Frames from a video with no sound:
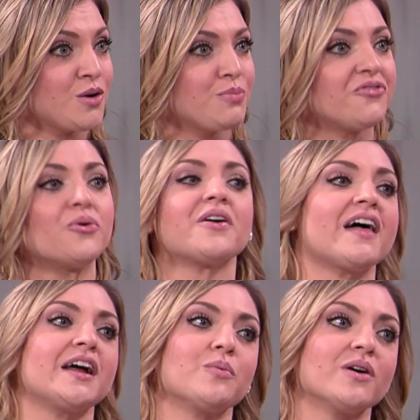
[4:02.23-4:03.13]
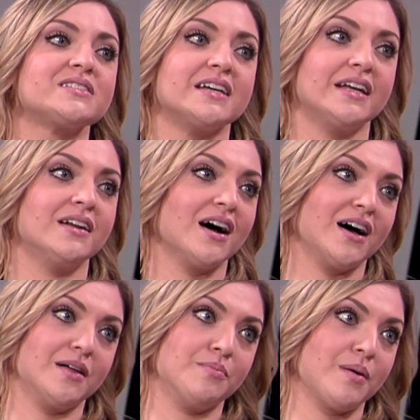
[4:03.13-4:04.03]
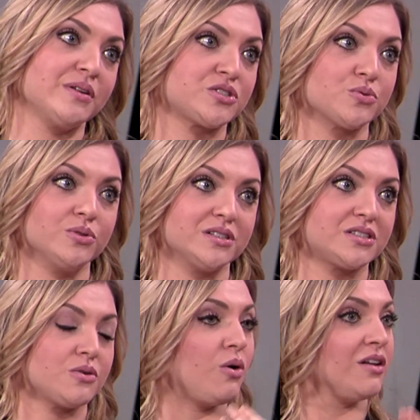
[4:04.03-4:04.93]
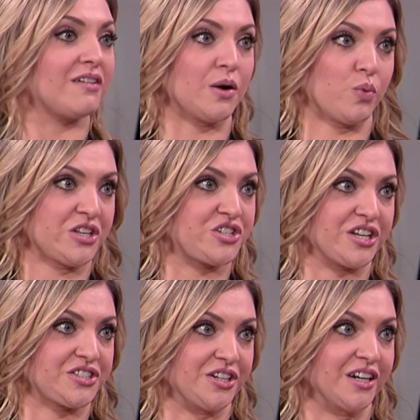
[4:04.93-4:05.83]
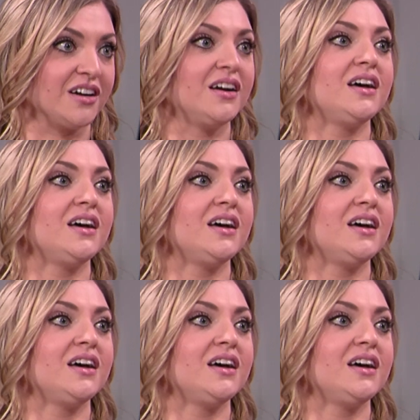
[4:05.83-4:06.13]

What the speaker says: Before that, I worked in public schools all around Westchester,